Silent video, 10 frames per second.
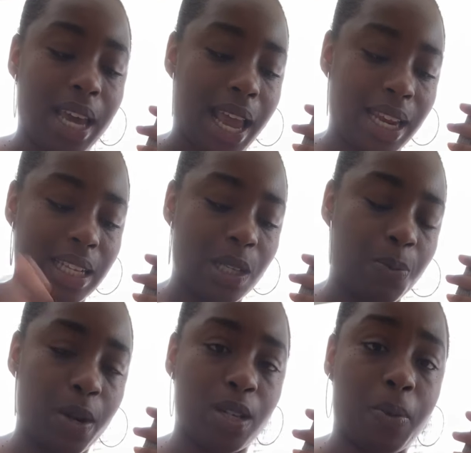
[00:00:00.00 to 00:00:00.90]
And this is
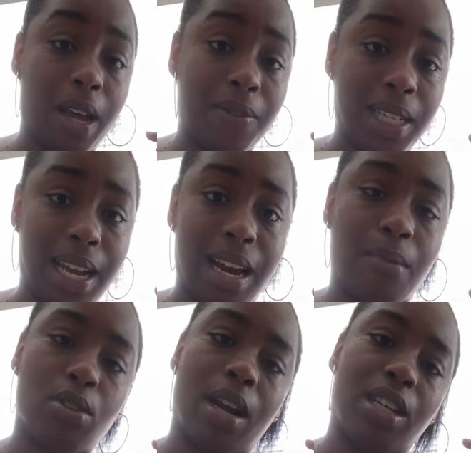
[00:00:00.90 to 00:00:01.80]
Spirit's way of saying, I'm trying